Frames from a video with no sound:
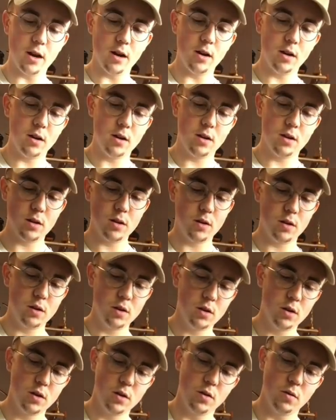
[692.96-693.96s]

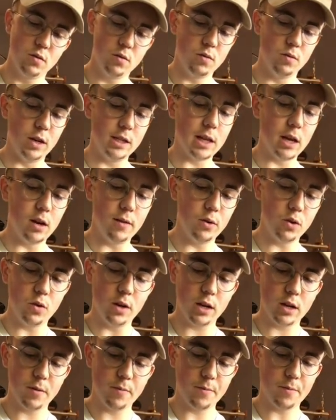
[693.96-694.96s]
Rinse that off real
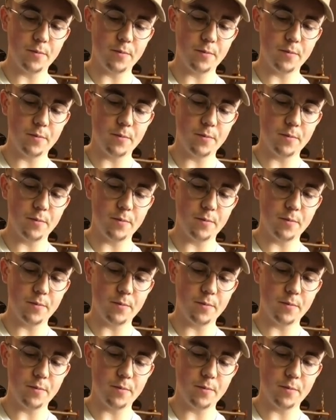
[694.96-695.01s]
quick.